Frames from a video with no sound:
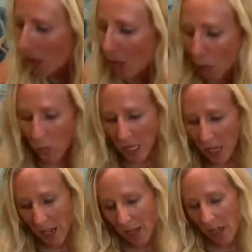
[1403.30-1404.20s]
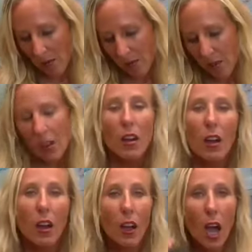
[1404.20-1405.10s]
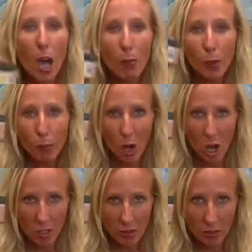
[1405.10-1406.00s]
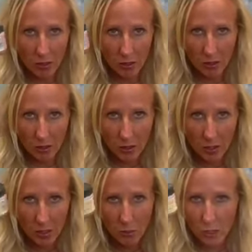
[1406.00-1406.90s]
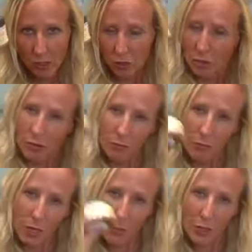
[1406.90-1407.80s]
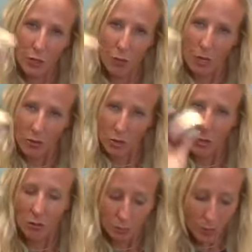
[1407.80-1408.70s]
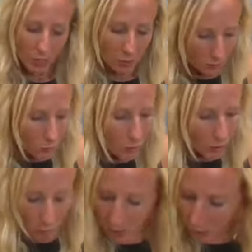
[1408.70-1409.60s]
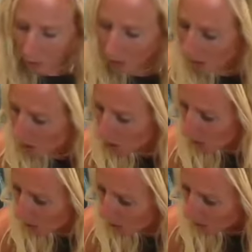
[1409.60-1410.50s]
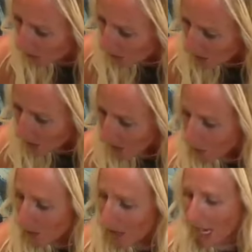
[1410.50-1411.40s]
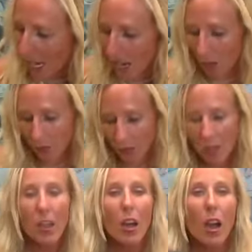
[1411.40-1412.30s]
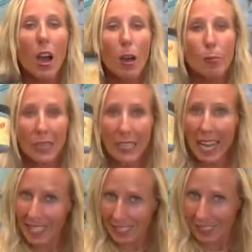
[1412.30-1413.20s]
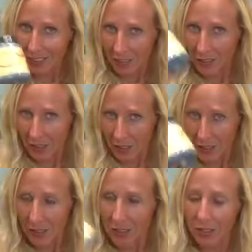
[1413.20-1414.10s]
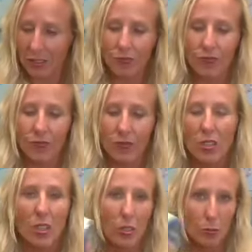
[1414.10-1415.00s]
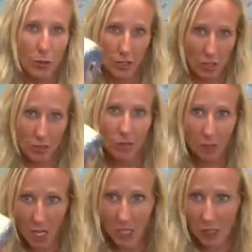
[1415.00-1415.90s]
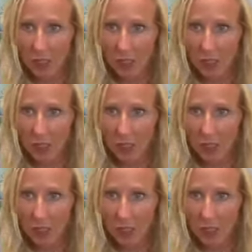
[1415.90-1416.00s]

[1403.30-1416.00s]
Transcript: We have a copper bronze, which may be too much, but we can play with it too. We have a black glaze, which is fun.